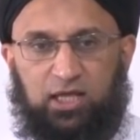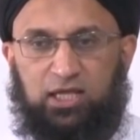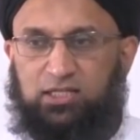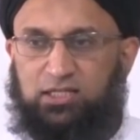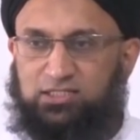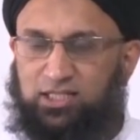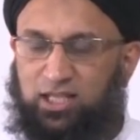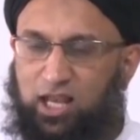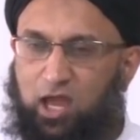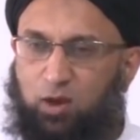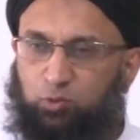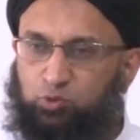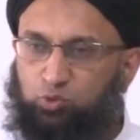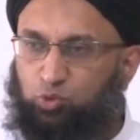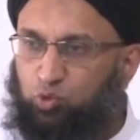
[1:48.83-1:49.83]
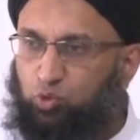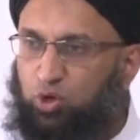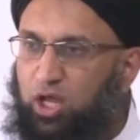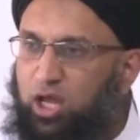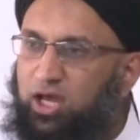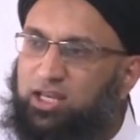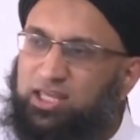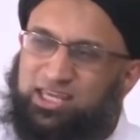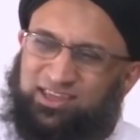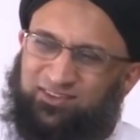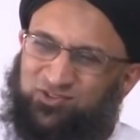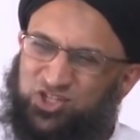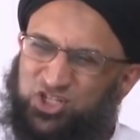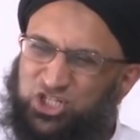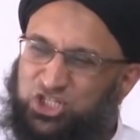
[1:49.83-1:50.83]
he does tilawat quran he
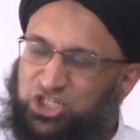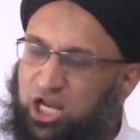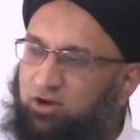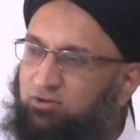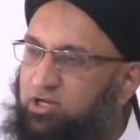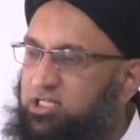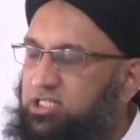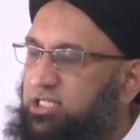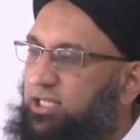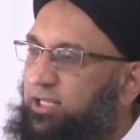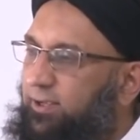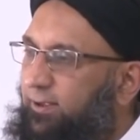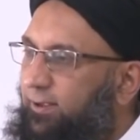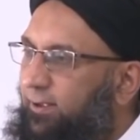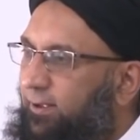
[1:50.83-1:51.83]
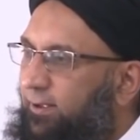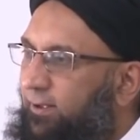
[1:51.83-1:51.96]
gives charity.